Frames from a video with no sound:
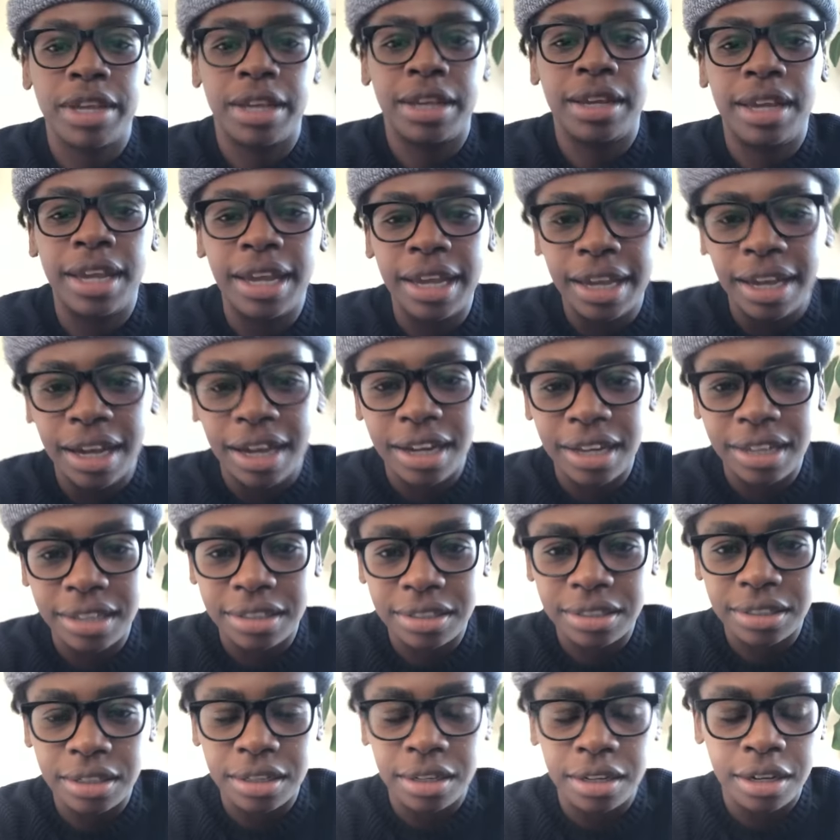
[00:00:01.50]
Hey
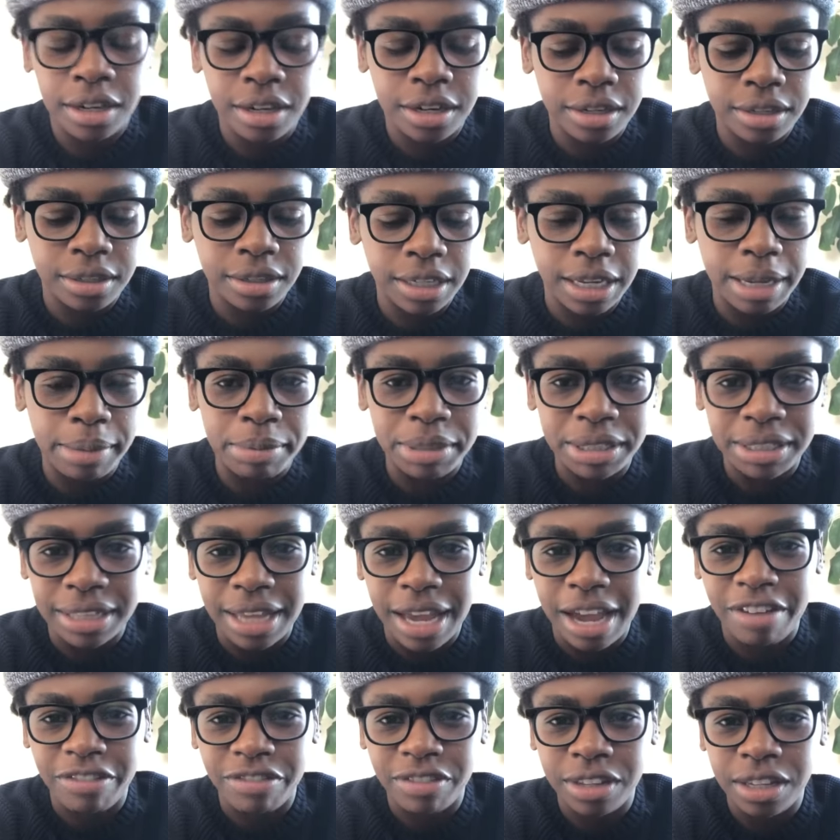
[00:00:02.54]
guys, name is
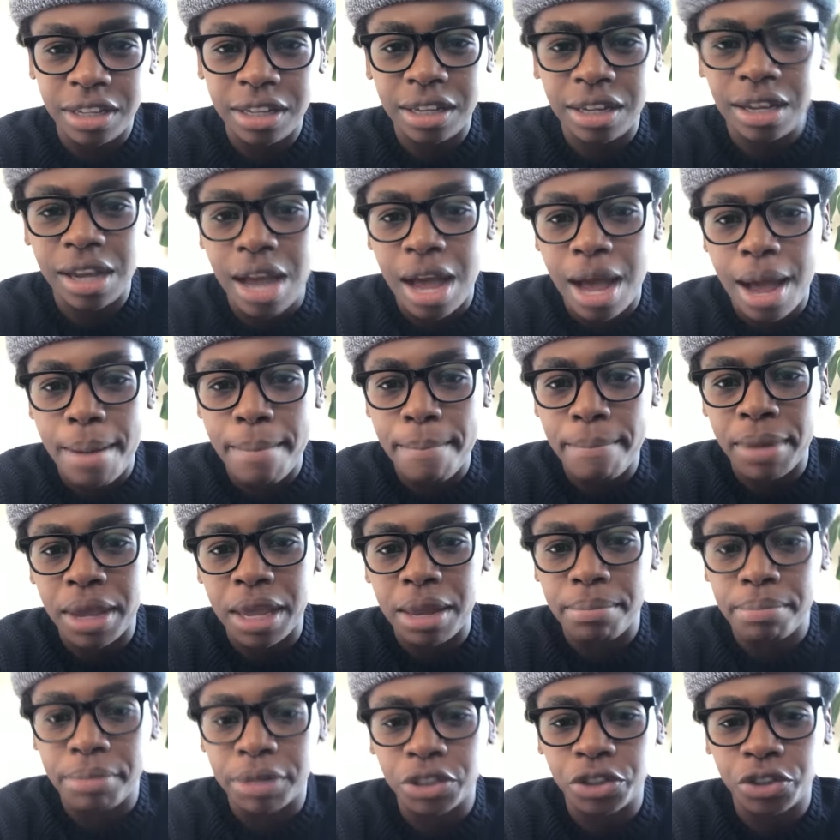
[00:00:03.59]
Daffney. I'm
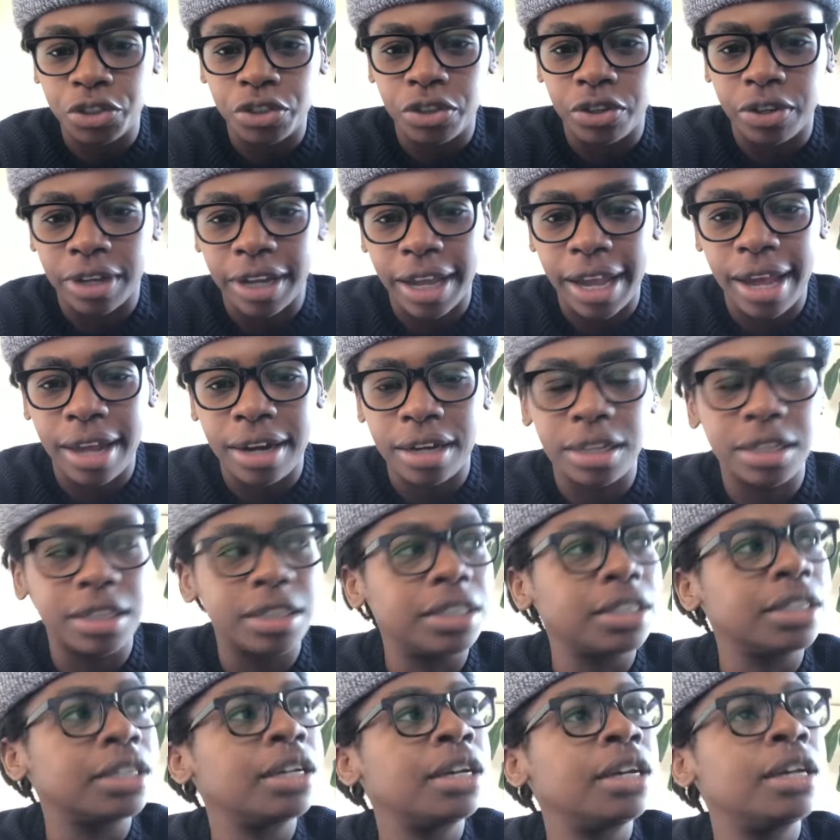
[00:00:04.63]
in Montreal,
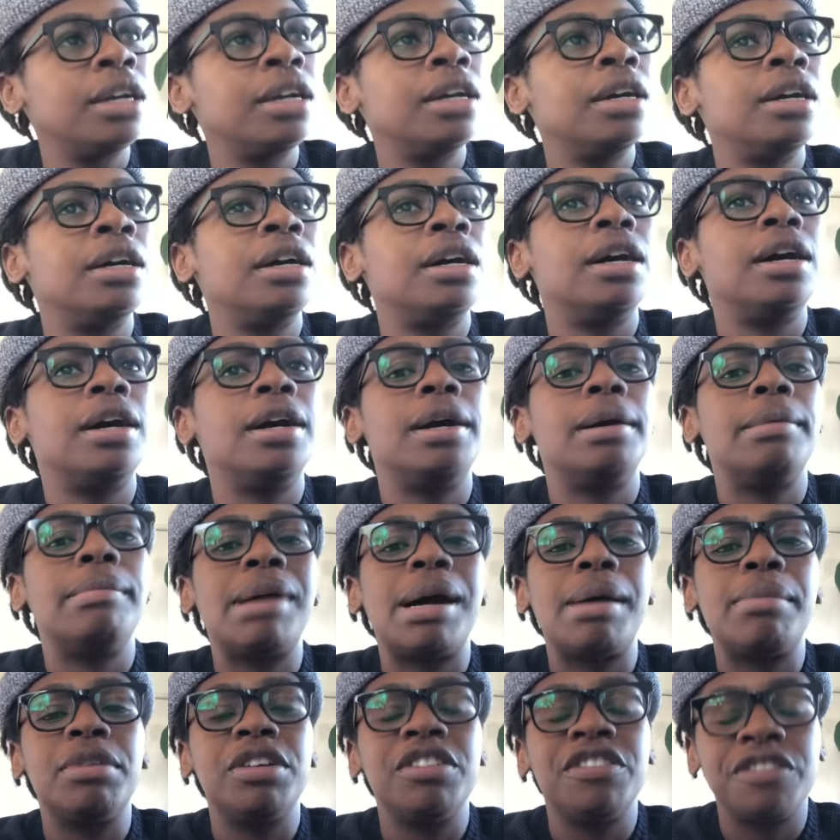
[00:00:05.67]
Canada.
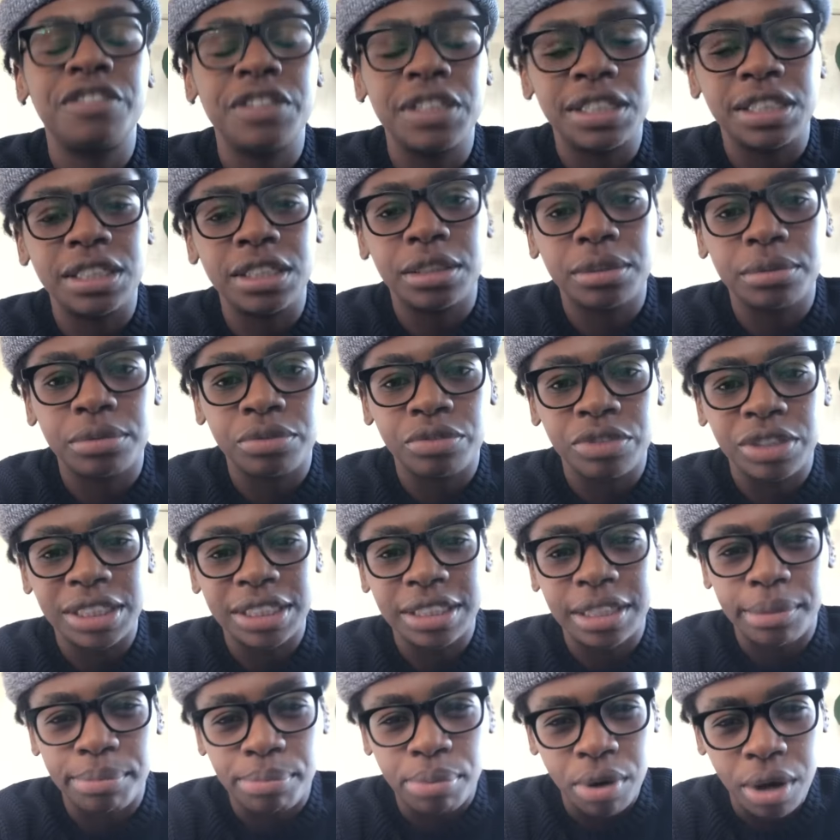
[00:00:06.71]
I'm a Physique
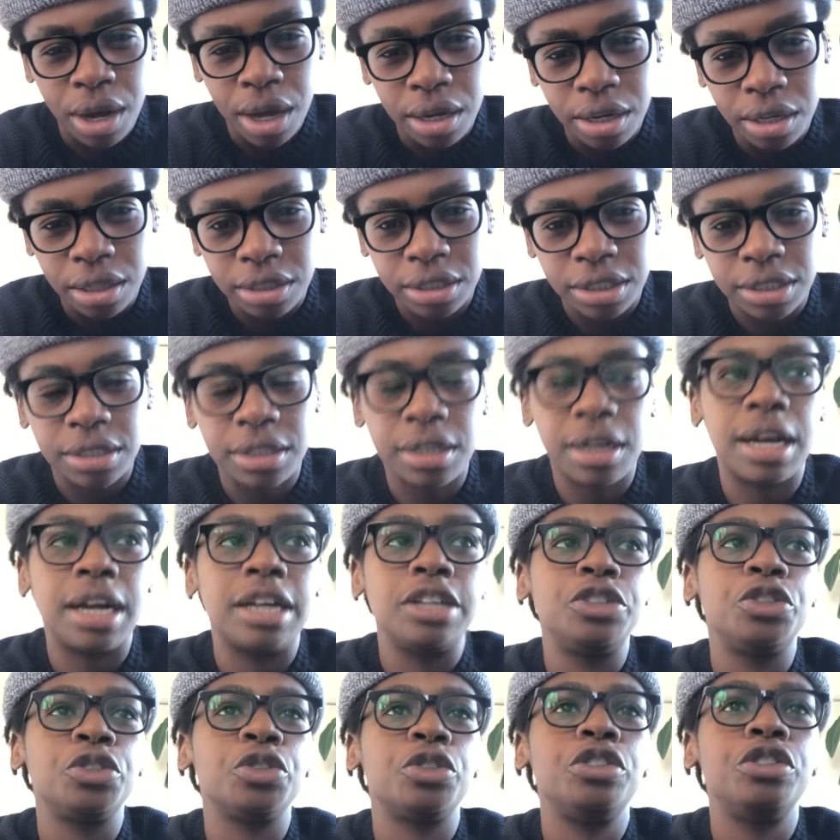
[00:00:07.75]
Reset product. I
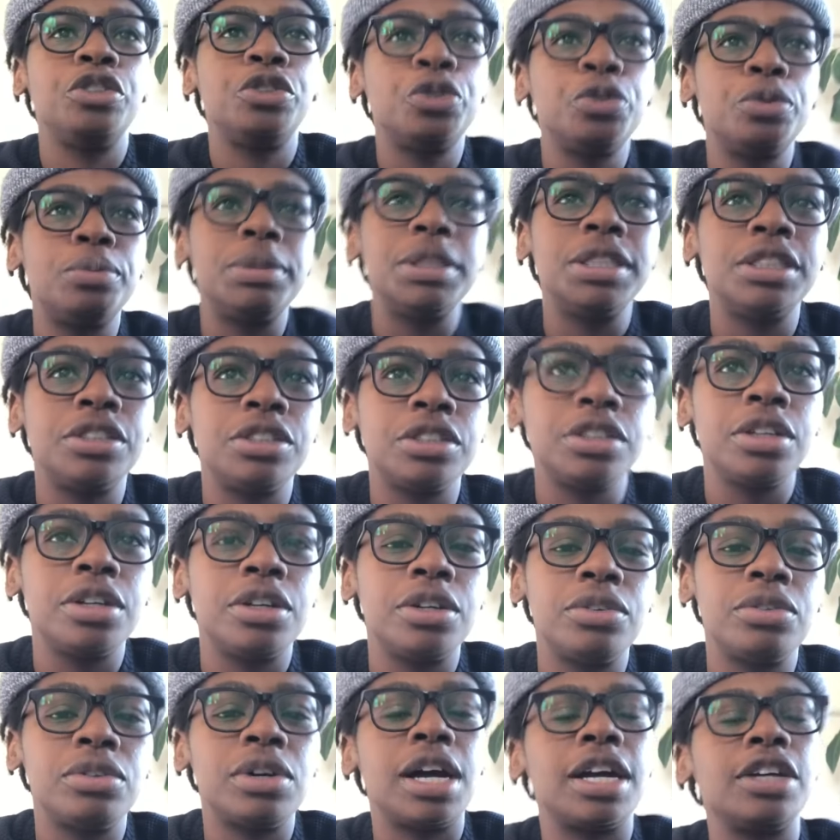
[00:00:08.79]
joined 2 months
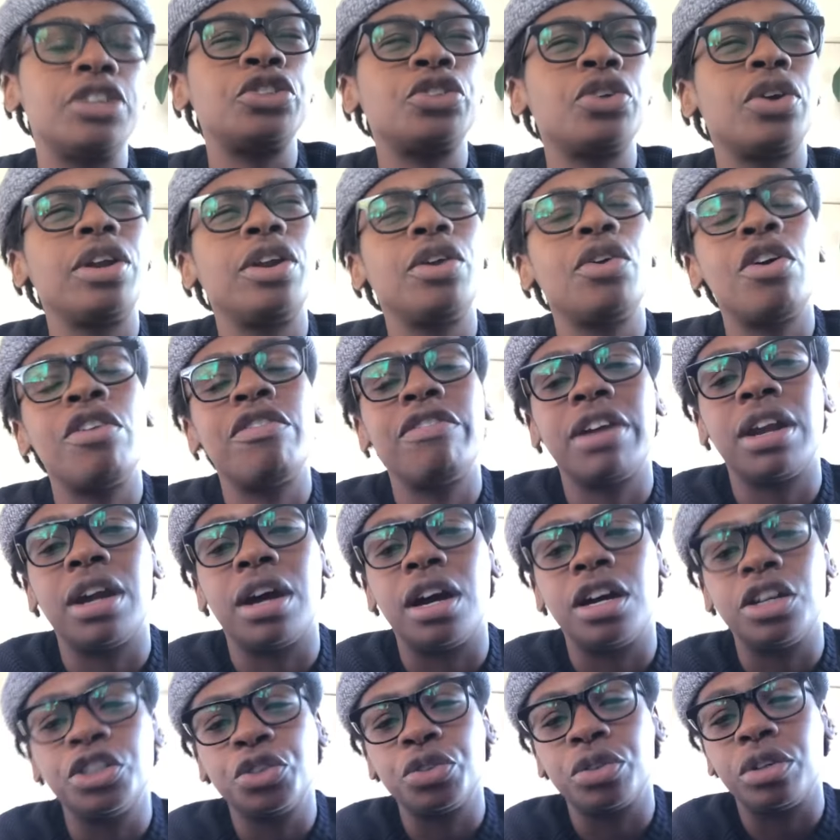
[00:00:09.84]
ago. I started off at
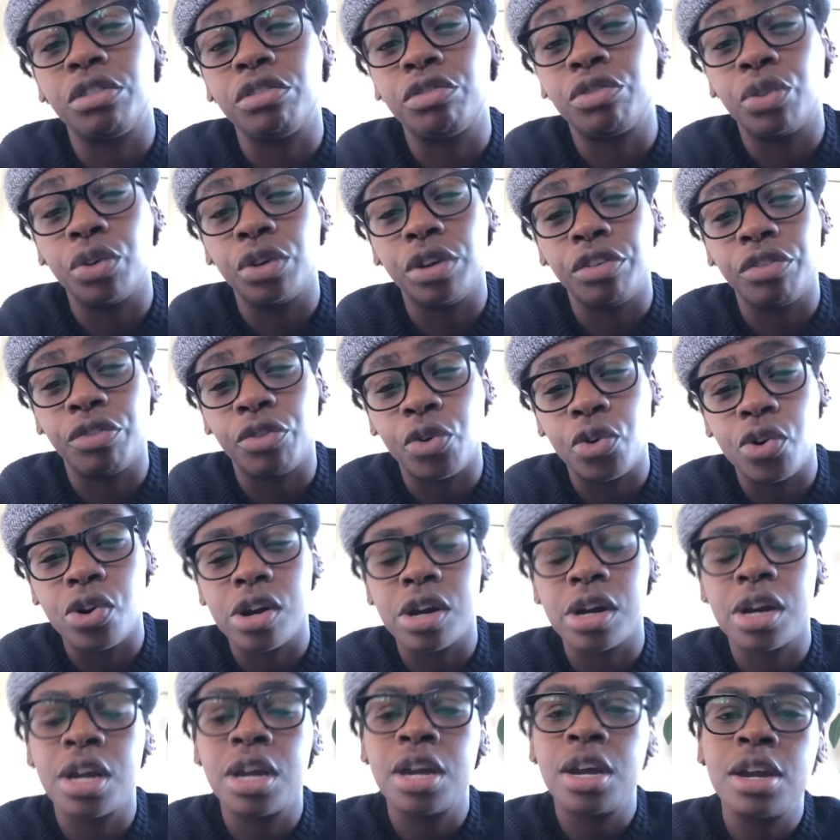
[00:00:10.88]
144.
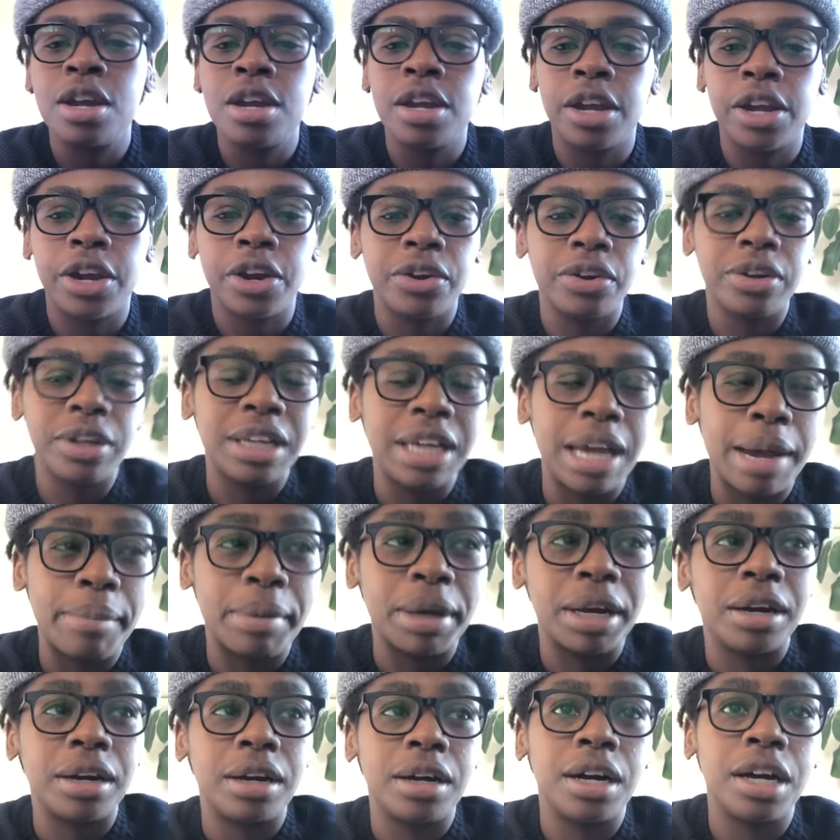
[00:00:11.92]
Currently, I'm
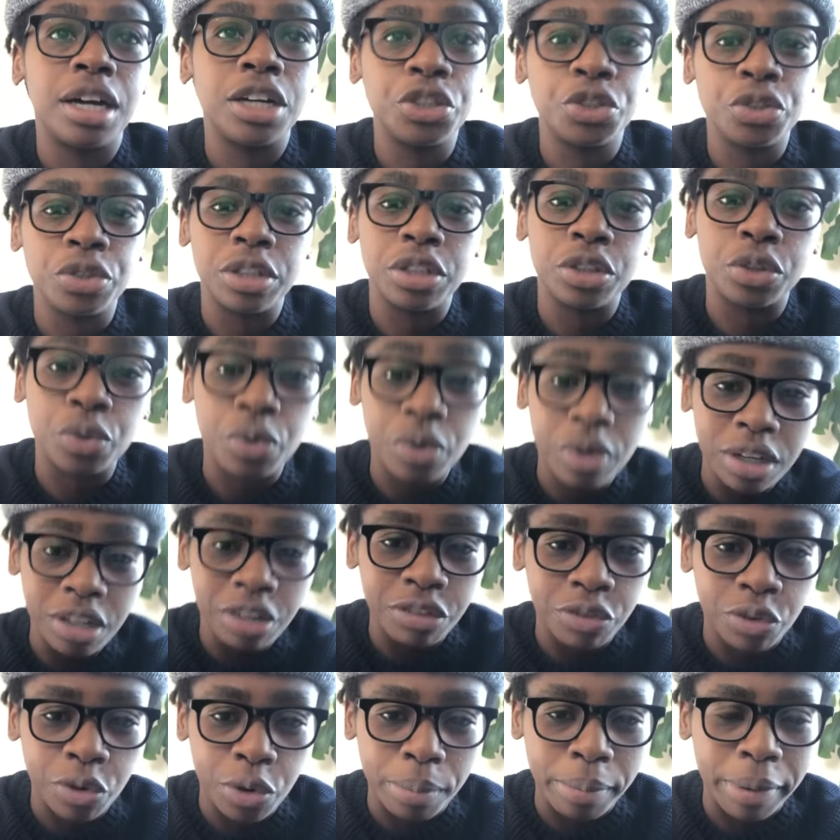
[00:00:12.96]
at
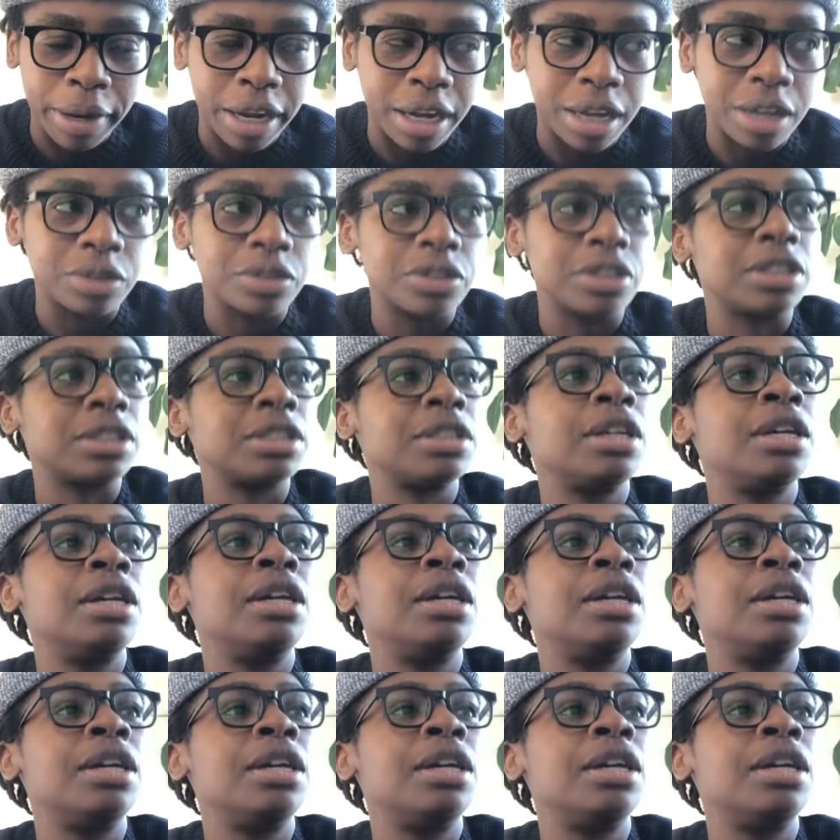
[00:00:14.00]
124 pounds.